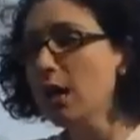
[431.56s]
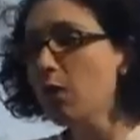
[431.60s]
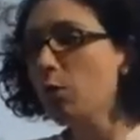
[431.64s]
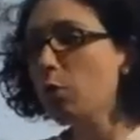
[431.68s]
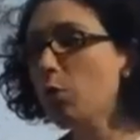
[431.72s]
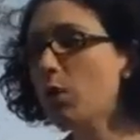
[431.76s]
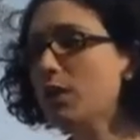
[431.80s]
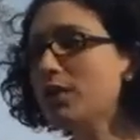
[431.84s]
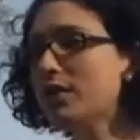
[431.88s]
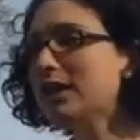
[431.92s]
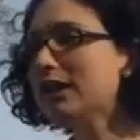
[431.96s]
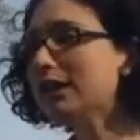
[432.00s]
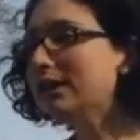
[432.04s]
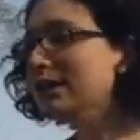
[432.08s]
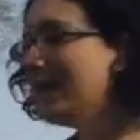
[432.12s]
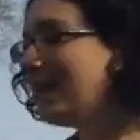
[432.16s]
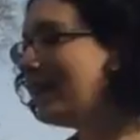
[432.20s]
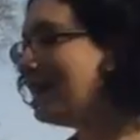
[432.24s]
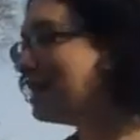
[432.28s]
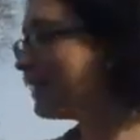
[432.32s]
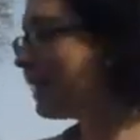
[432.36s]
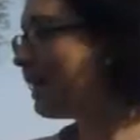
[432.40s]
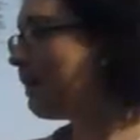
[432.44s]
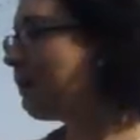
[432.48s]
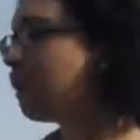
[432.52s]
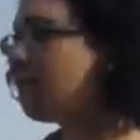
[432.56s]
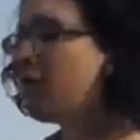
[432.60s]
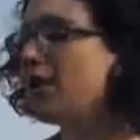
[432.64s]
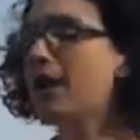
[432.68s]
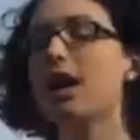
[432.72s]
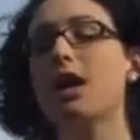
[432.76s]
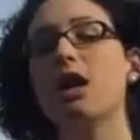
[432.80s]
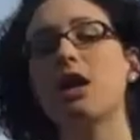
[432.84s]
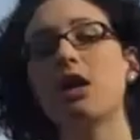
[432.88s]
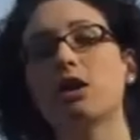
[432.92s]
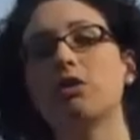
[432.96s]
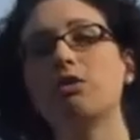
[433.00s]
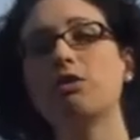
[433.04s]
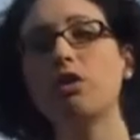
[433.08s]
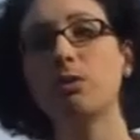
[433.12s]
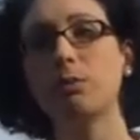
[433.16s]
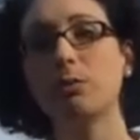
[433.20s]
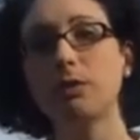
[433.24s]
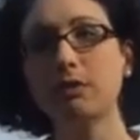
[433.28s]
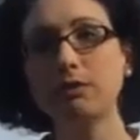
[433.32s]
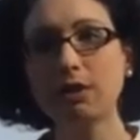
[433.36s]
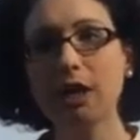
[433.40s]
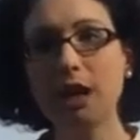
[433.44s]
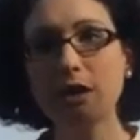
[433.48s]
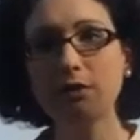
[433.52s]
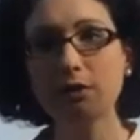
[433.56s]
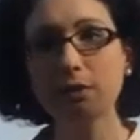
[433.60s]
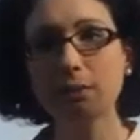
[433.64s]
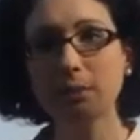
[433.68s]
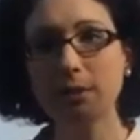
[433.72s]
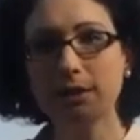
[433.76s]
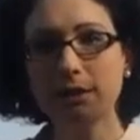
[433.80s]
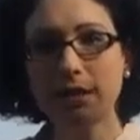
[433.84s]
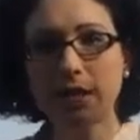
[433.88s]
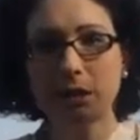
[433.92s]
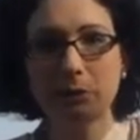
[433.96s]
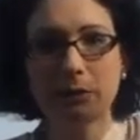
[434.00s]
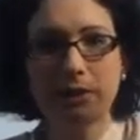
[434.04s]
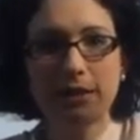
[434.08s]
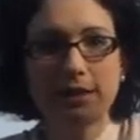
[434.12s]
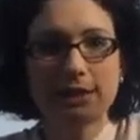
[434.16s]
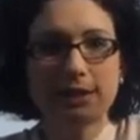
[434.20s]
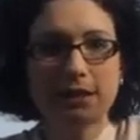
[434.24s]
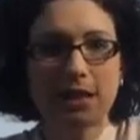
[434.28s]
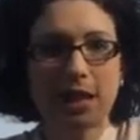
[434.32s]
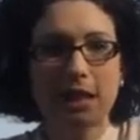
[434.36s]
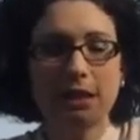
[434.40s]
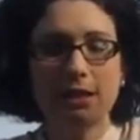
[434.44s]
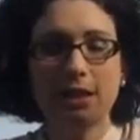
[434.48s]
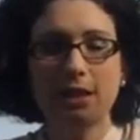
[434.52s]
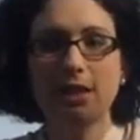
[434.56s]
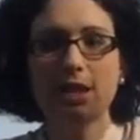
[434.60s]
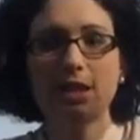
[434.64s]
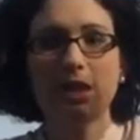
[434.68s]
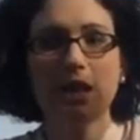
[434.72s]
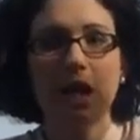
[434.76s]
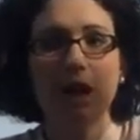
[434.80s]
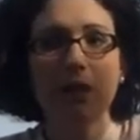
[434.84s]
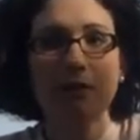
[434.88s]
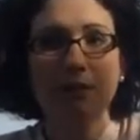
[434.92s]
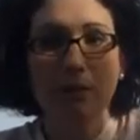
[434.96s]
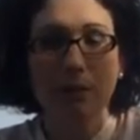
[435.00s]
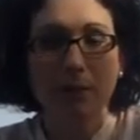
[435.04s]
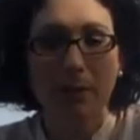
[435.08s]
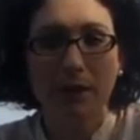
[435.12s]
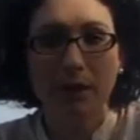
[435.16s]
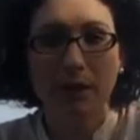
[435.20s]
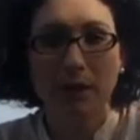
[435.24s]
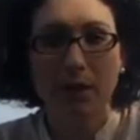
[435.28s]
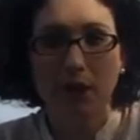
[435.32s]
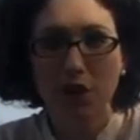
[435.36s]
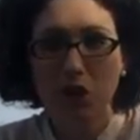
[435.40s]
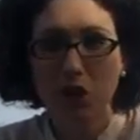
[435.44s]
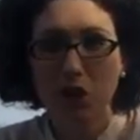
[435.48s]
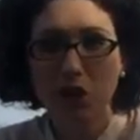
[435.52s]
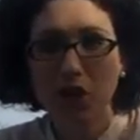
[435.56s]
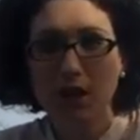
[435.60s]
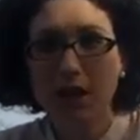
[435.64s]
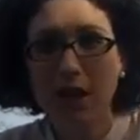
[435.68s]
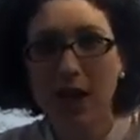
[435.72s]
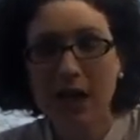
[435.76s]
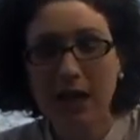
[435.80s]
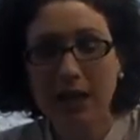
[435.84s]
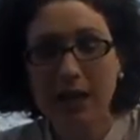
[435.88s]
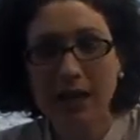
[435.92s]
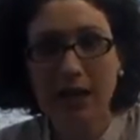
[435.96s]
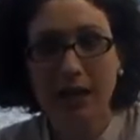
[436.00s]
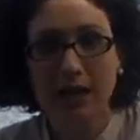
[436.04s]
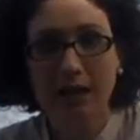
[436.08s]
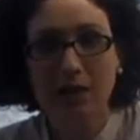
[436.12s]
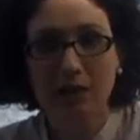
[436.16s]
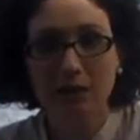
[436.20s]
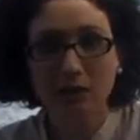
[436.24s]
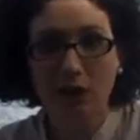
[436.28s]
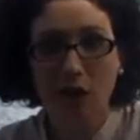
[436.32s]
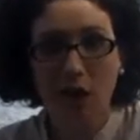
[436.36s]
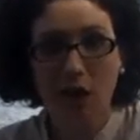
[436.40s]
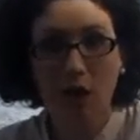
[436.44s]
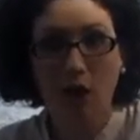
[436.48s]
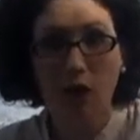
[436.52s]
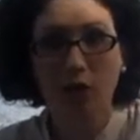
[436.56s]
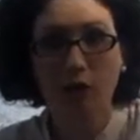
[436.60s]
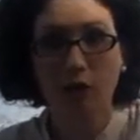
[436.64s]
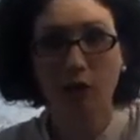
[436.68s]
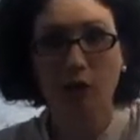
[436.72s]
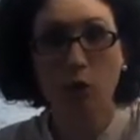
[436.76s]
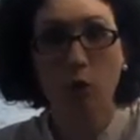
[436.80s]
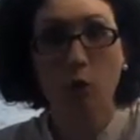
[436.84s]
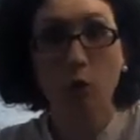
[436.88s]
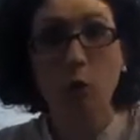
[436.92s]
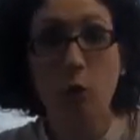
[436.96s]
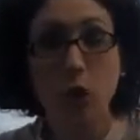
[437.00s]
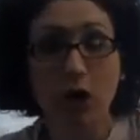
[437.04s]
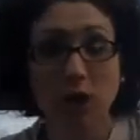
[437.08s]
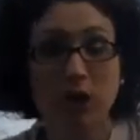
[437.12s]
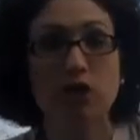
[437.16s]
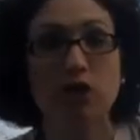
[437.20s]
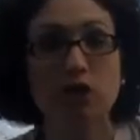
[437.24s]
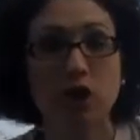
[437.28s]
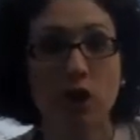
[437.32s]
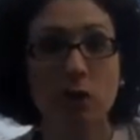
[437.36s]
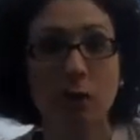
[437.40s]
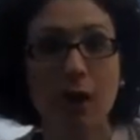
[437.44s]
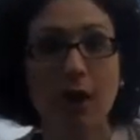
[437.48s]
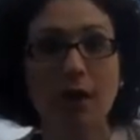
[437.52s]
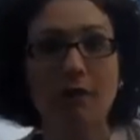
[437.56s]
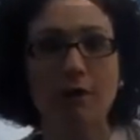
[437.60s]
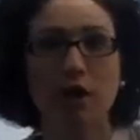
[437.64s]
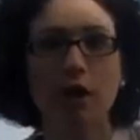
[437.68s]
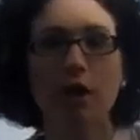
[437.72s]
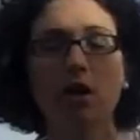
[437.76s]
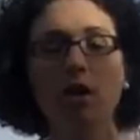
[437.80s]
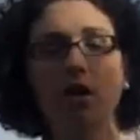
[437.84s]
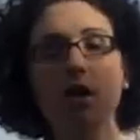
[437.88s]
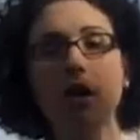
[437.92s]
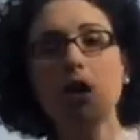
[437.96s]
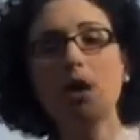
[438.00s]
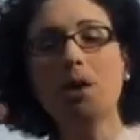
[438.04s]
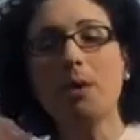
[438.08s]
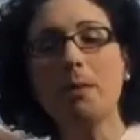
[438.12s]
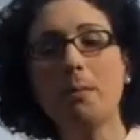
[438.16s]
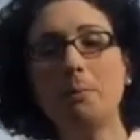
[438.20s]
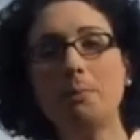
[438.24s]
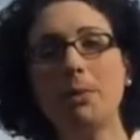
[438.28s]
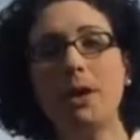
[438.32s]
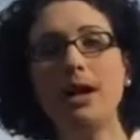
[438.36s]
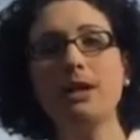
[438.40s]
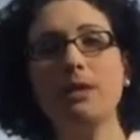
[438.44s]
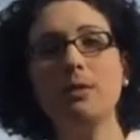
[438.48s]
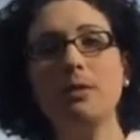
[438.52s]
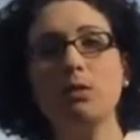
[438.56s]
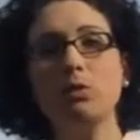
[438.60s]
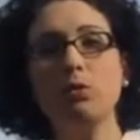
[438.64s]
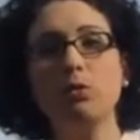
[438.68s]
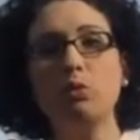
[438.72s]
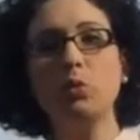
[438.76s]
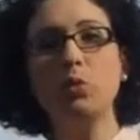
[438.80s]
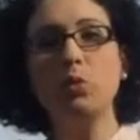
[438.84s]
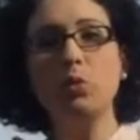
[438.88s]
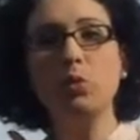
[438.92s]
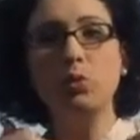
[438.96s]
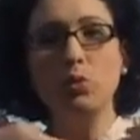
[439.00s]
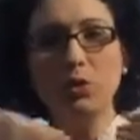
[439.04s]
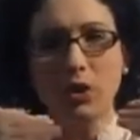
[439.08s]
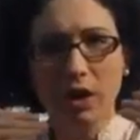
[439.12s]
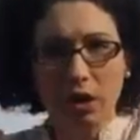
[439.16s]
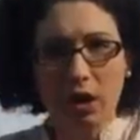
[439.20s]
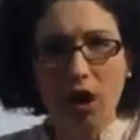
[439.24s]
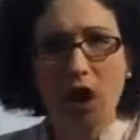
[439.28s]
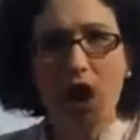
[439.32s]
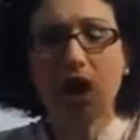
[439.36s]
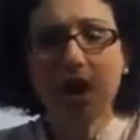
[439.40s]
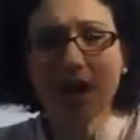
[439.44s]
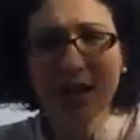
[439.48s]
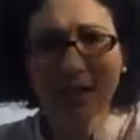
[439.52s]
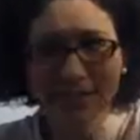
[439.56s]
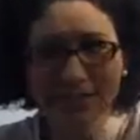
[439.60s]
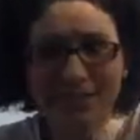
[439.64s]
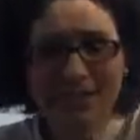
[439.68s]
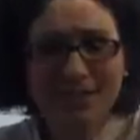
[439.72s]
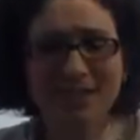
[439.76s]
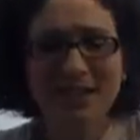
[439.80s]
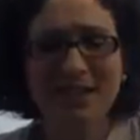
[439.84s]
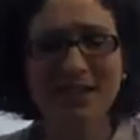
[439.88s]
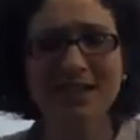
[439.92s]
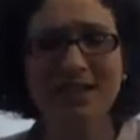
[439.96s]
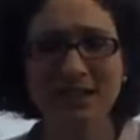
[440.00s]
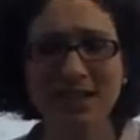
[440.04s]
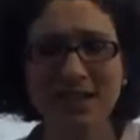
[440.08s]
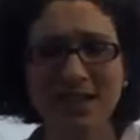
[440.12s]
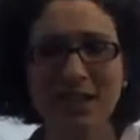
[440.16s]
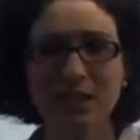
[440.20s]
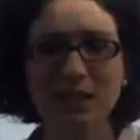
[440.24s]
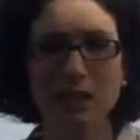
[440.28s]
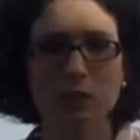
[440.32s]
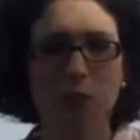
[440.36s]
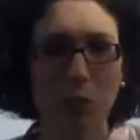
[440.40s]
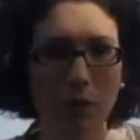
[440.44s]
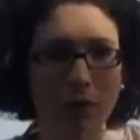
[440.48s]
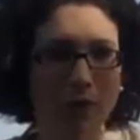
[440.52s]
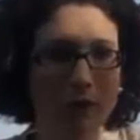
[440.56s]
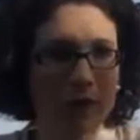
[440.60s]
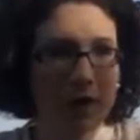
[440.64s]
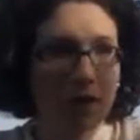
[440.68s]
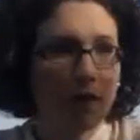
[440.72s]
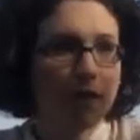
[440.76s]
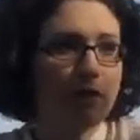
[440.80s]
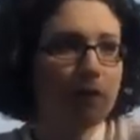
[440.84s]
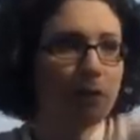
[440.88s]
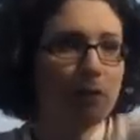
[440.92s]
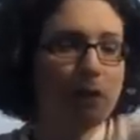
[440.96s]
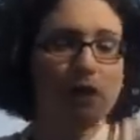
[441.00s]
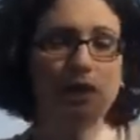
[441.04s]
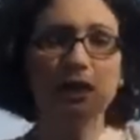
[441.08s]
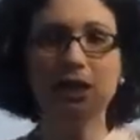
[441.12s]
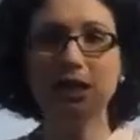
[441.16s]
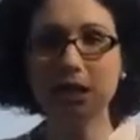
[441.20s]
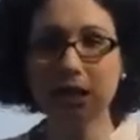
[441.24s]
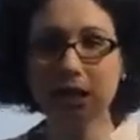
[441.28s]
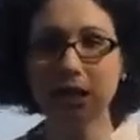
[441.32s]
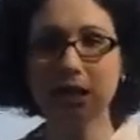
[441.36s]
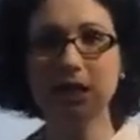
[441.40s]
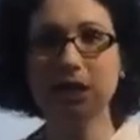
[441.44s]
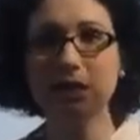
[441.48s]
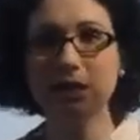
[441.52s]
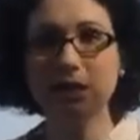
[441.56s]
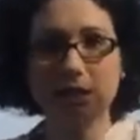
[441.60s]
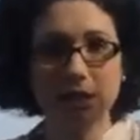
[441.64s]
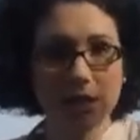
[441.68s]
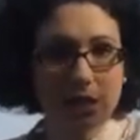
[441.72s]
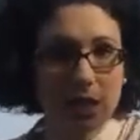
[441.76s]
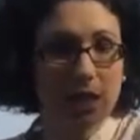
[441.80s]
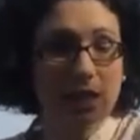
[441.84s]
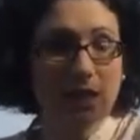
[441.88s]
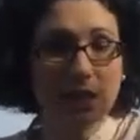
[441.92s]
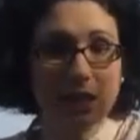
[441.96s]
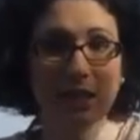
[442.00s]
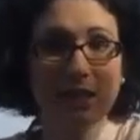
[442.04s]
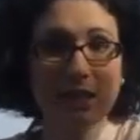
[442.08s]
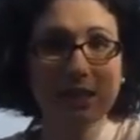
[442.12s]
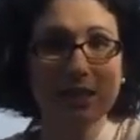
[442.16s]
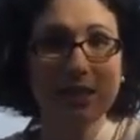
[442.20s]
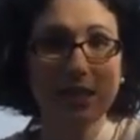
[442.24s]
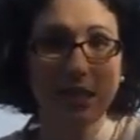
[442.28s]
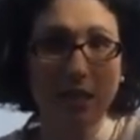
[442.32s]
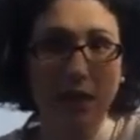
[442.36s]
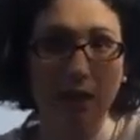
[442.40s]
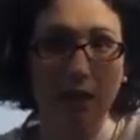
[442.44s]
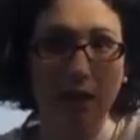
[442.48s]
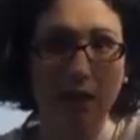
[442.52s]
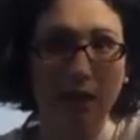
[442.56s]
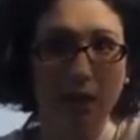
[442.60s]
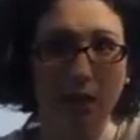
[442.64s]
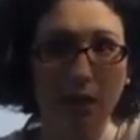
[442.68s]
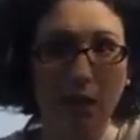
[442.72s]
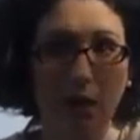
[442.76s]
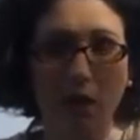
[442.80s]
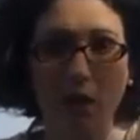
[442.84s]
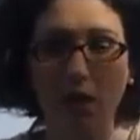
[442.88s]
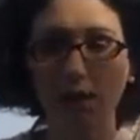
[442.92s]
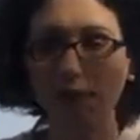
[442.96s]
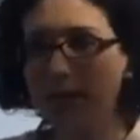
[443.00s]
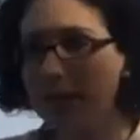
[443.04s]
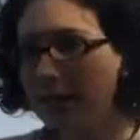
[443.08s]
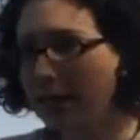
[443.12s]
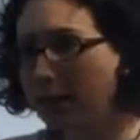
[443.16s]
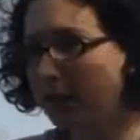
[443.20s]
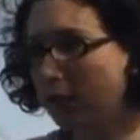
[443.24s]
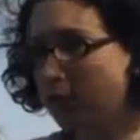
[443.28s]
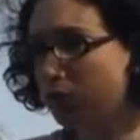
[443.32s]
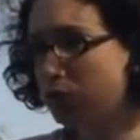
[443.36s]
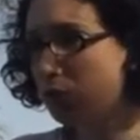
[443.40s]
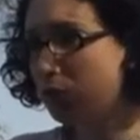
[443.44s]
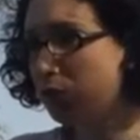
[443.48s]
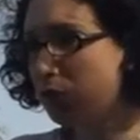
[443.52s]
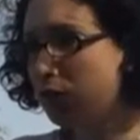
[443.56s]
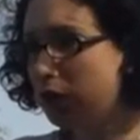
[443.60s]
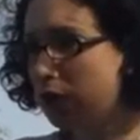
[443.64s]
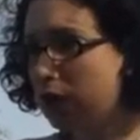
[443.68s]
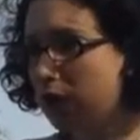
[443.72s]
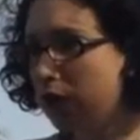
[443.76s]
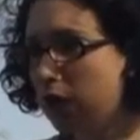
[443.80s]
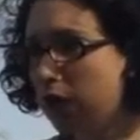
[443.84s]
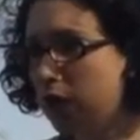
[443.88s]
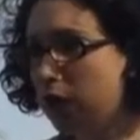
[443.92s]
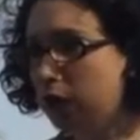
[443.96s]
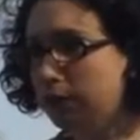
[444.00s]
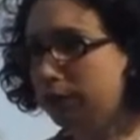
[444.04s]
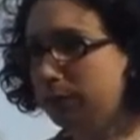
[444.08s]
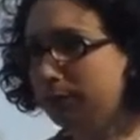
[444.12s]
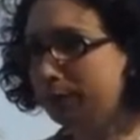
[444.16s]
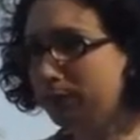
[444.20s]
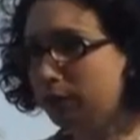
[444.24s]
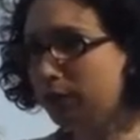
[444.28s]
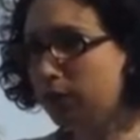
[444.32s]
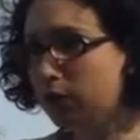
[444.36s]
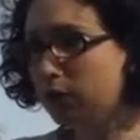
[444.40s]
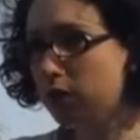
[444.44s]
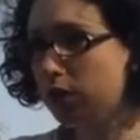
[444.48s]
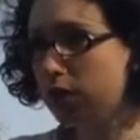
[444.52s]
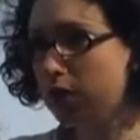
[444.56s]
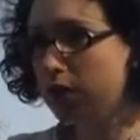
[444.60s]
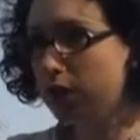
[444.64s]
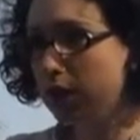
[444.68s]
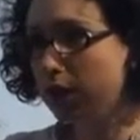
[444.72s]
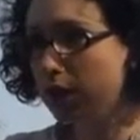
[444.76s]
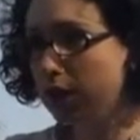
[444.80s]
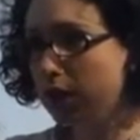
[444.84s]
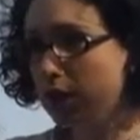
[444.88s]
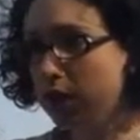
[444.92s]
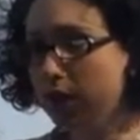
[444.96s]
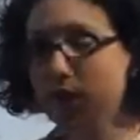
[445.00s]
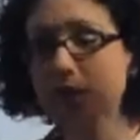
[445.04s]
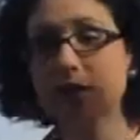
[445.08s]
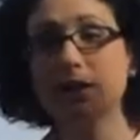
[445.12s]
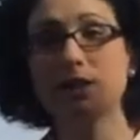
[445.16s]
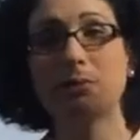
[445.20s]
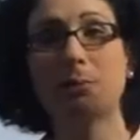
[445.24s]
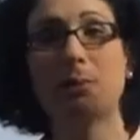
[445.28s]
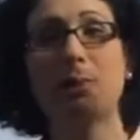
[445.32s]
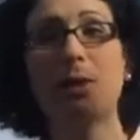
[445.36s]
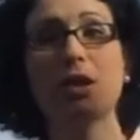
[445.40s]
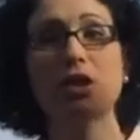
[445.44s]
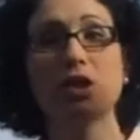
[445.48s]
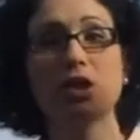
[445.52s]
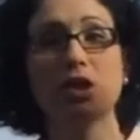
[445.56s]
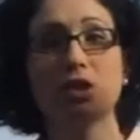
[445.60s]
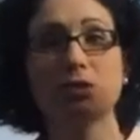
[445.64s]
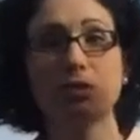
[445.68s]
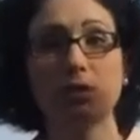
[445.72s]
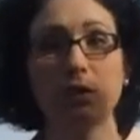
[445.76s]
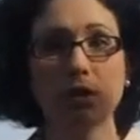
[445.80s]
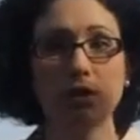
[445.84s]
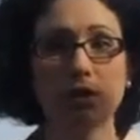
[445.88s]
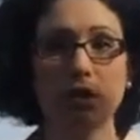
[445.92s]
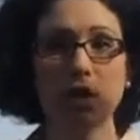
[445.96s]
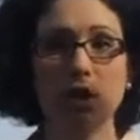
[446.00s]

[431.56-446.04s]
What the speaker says: With a laissez-faire form of government, they would say that the government could not get involved whatsoever. But there are instances when the government needs to get involved, like during the Great Depression, when